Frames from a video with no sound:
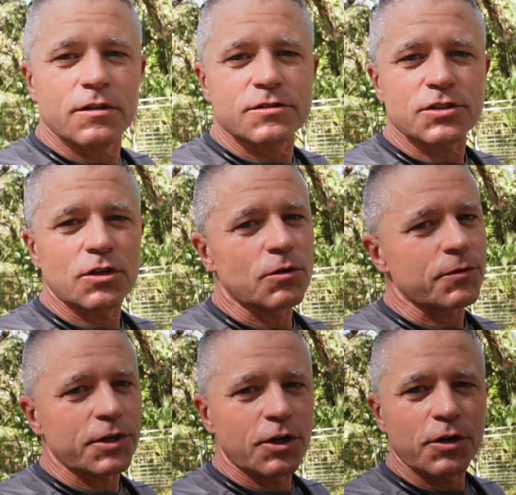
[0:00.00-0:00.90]
So,
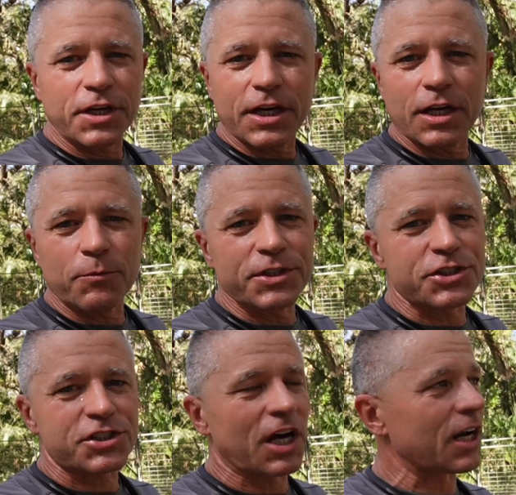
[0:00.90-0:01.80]
you know, again, we
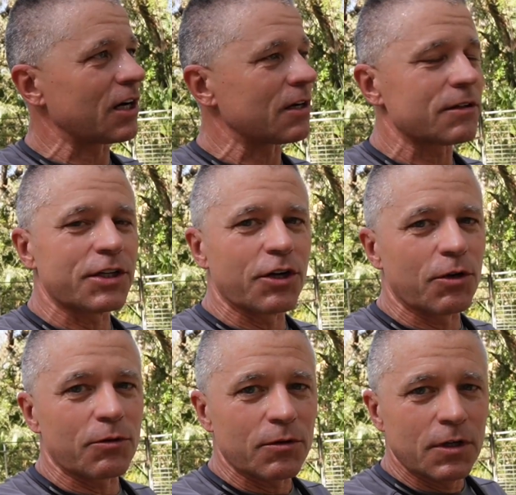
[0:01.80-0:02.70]
just kind of, you
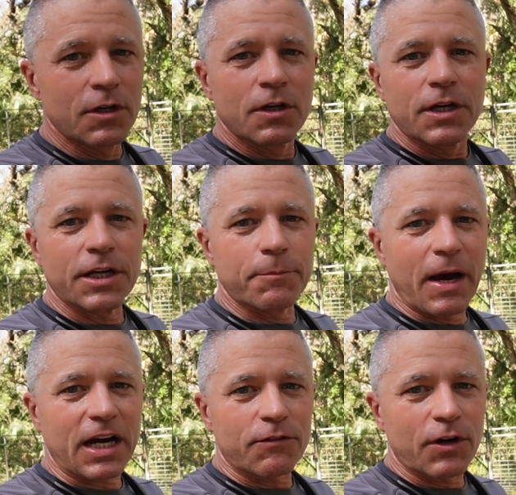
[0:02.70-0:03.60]
know, in the
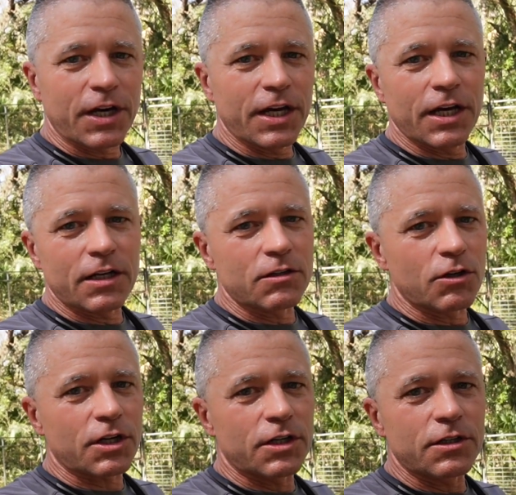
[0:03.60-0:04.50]
back of our head
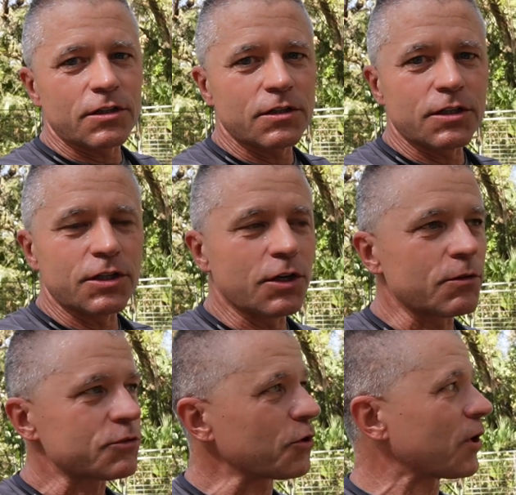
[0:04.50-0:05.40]
looking, you
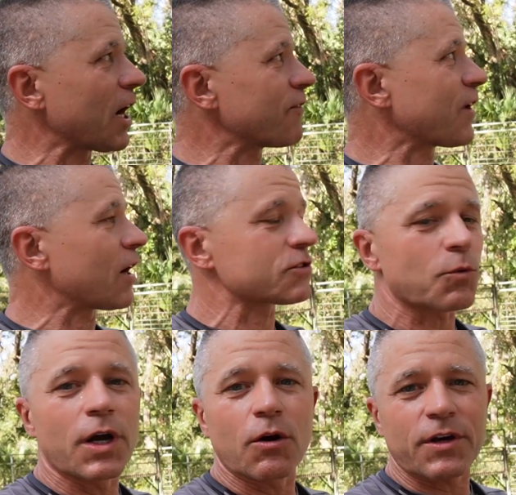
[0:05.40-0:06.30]
know, 2.5 hours
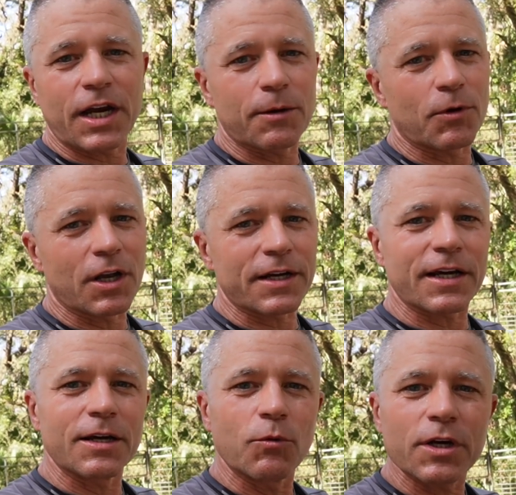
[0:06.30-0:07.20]
away on camera like,
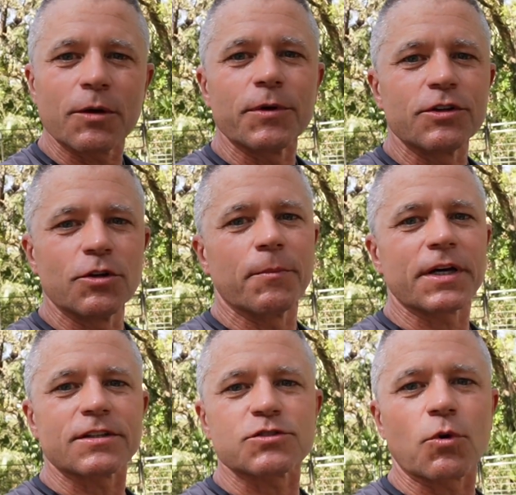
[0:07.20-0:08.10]
hey, what can we do to
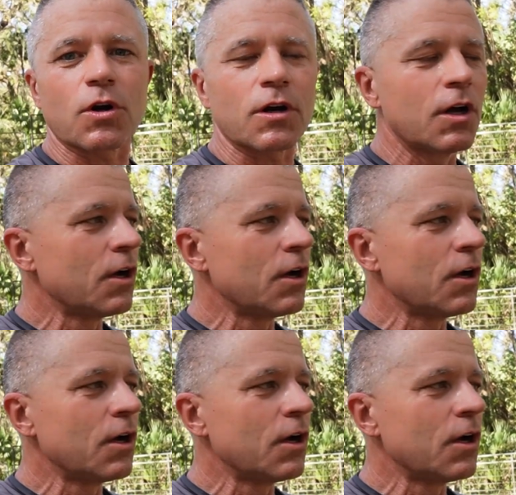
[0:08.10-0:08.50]
make this work?